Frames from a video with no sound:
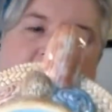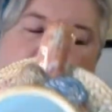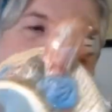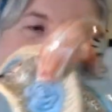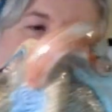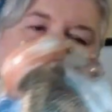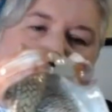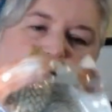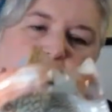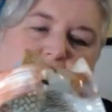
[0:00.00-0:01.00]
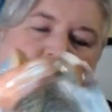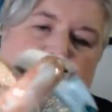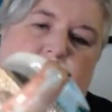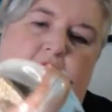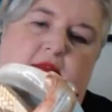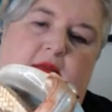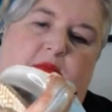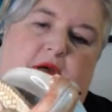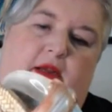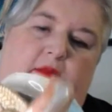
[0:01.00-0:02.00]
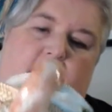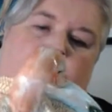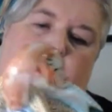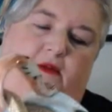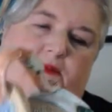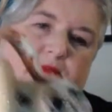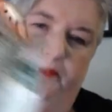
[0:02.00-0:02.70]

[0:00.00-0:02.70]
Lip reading: And here's the bottom of it.